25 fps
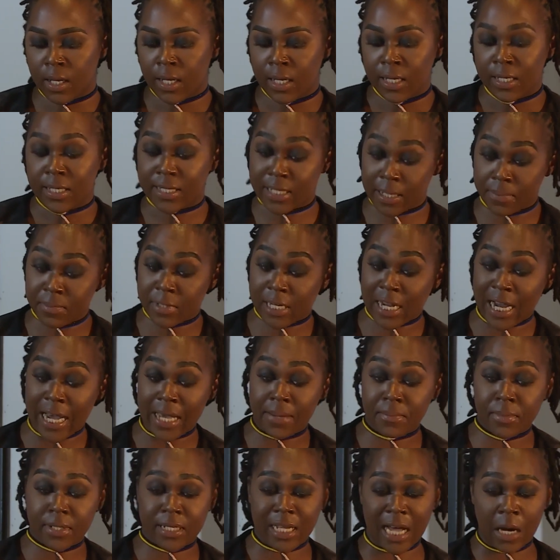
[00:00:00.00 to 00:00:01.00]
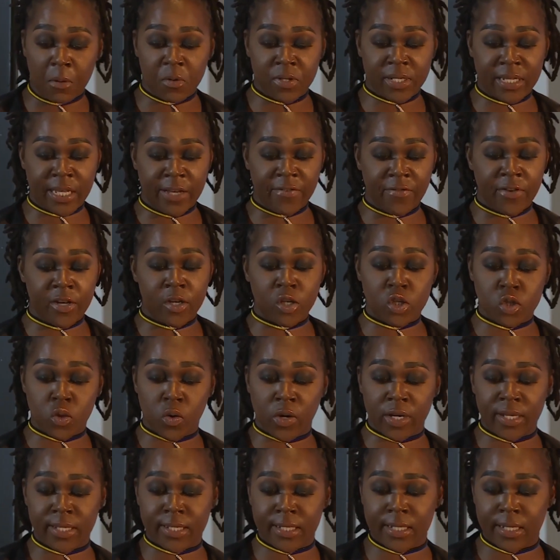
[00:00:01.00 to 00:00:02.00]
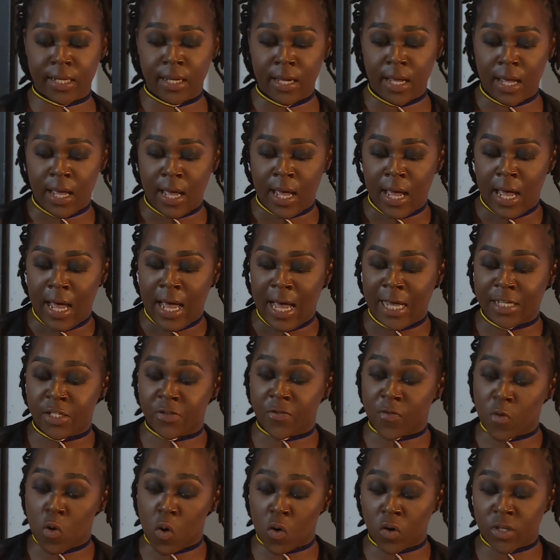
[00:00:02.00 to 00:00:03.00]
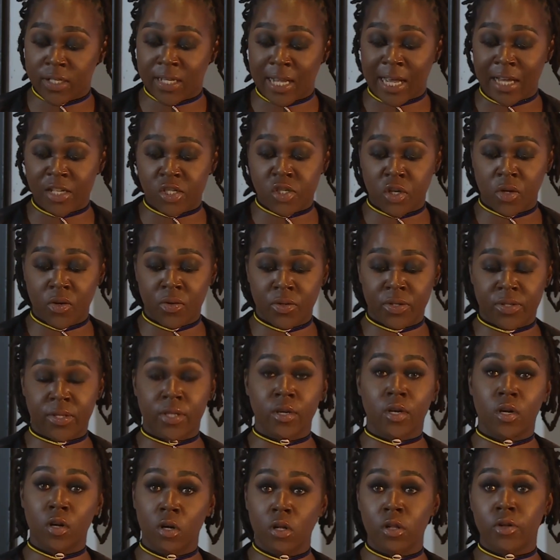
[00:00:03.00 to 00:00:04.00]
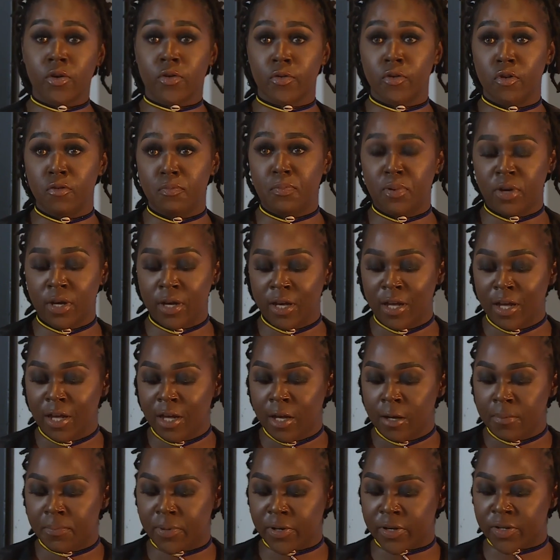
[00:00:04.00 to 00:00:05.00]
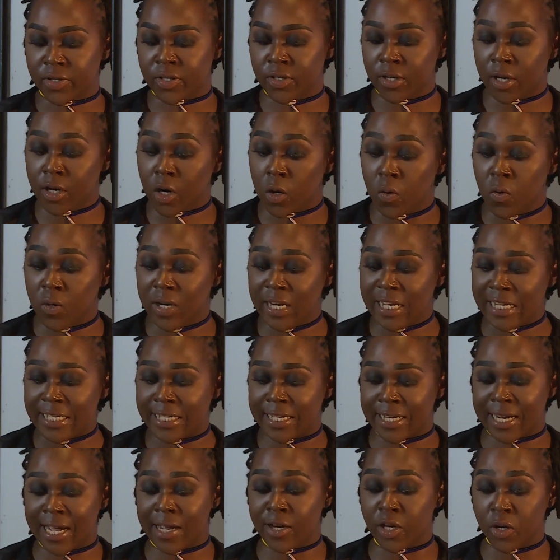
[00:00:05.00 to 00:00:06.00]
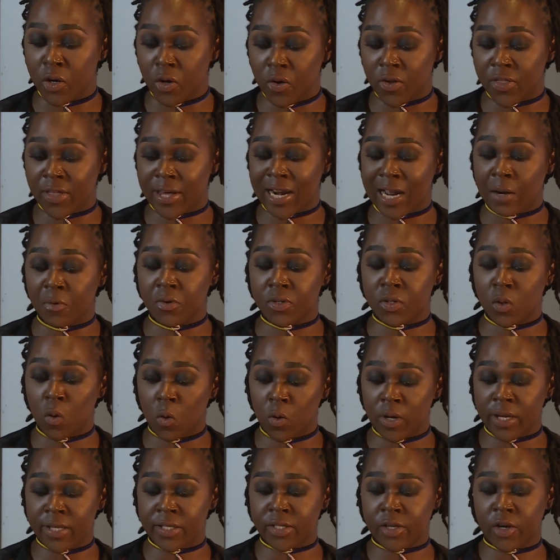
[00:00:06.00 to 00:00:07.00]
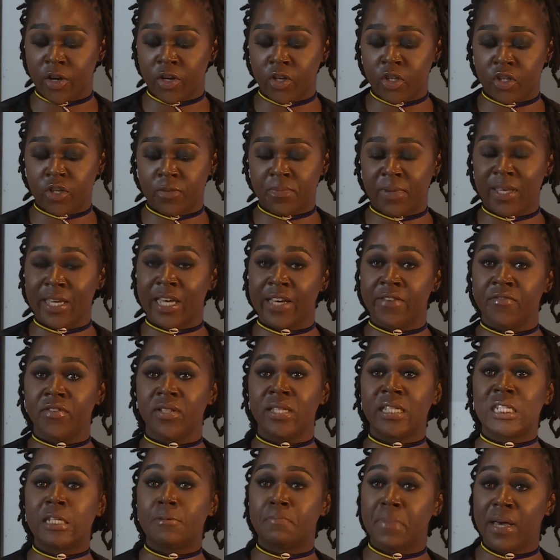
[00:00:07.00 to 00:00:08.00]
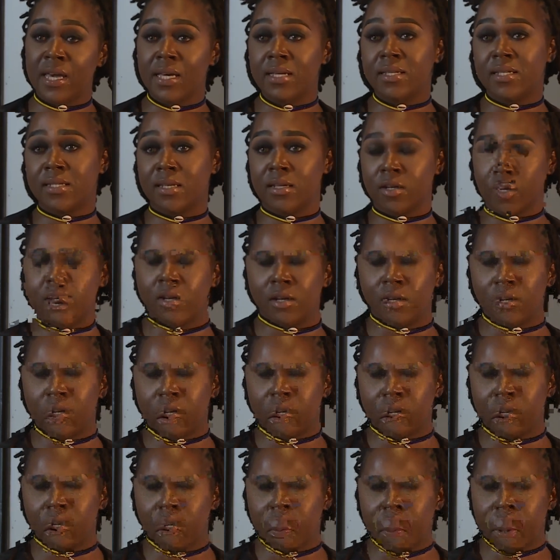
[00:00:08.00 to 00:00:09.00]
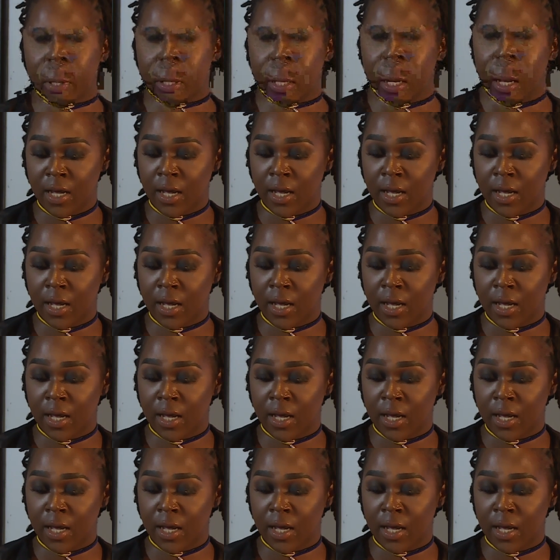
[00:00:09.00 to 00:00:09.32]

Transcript: Sometimes I was given a choice, and of course I chose the girl group, because not only did I know that I was always going to be given space in girl groups,